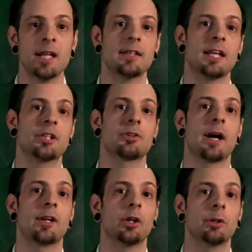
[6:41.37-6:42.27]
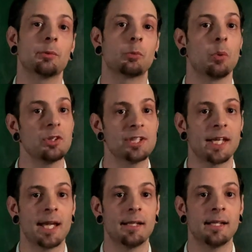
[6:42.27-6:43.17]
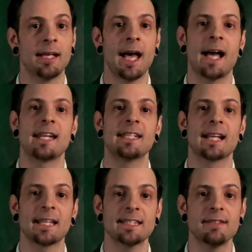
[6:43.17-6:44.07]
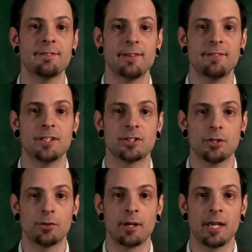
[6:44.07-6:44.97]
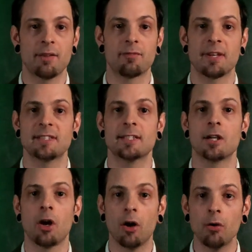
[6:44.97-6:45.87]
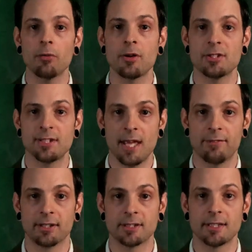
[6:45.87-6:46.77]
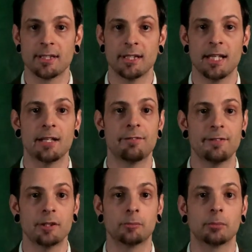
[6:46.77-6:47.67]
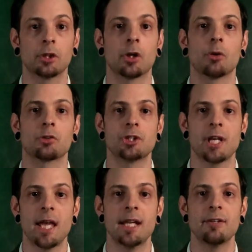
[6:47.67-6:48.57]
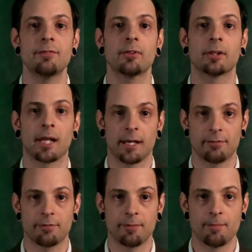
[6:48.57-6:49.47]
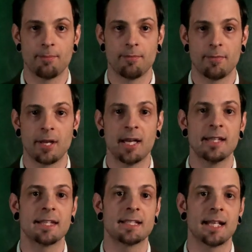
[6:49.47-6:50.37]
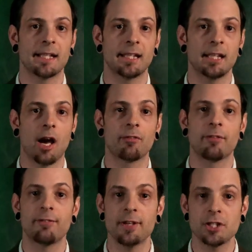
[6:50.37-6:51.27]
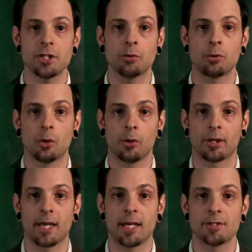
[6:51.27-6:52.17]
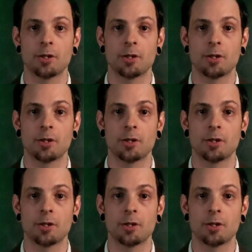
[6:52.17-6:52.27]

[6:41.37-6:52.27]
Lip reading: They tried Hollywood once again, and in 1952 invested all their savings in a film called Chained for Life, the telling of a fictional court case